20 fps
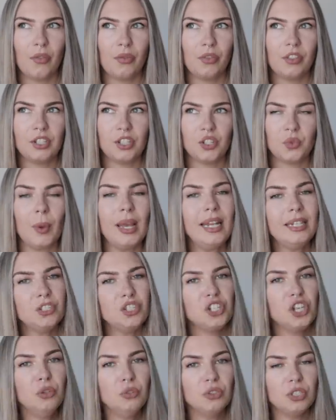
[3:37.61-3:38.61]
the
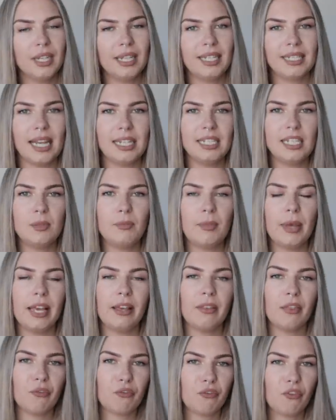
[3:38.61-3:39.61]
suites usually tend to be
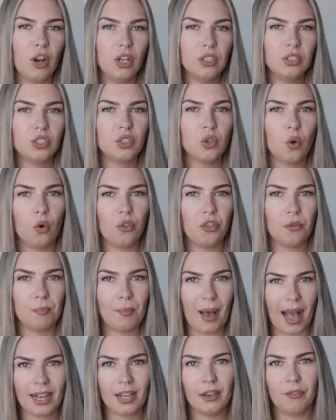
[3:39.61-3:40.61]
at the front or the
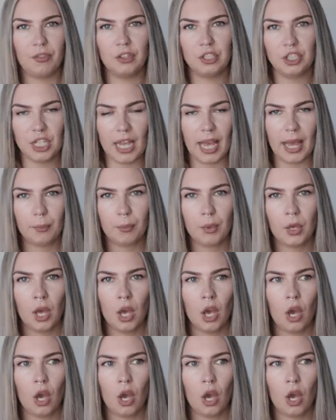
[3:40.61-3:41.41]
back of the ship,